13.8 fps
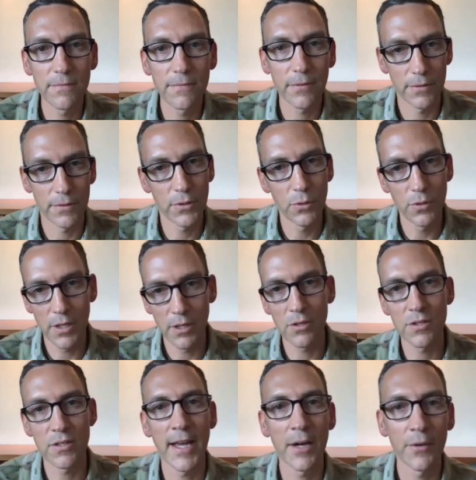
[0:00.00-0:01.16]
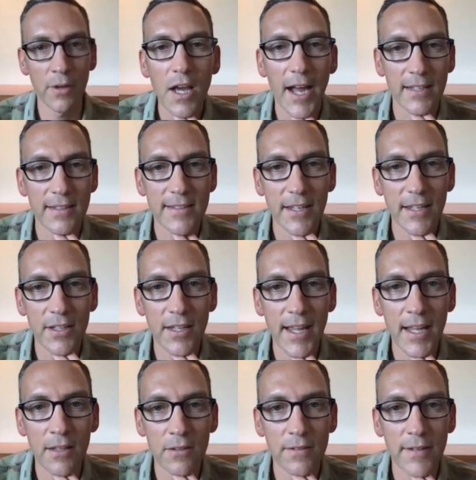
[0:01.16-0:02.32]
for 2 years now. And I can tell you
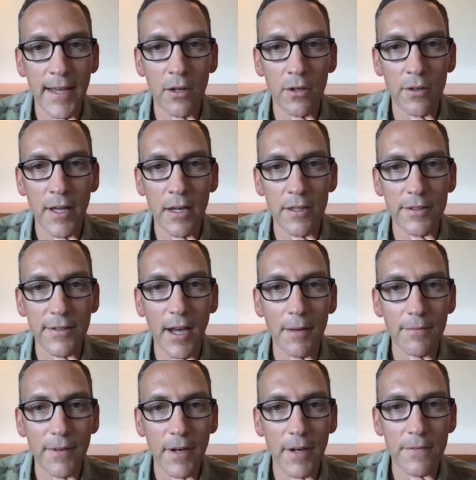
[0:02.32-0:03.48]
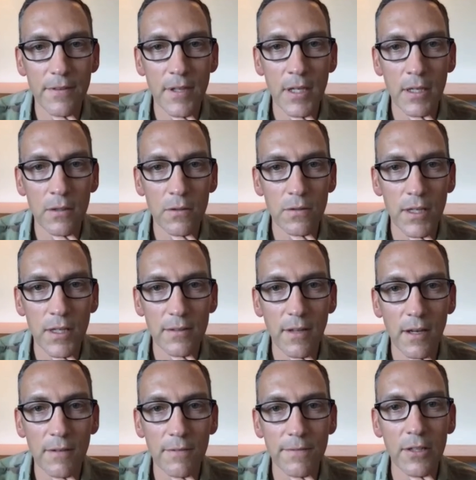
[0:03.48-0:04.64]
hands down, out of the top 5 things
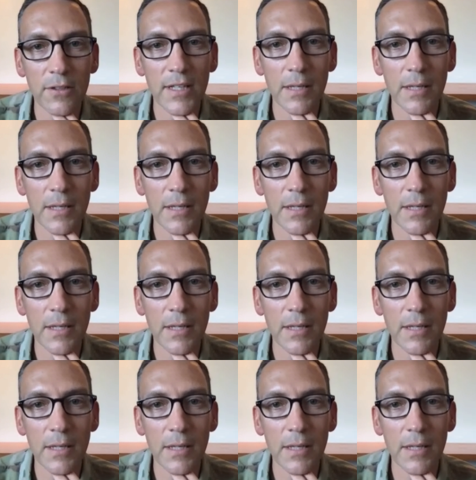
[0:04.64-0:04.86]
that fail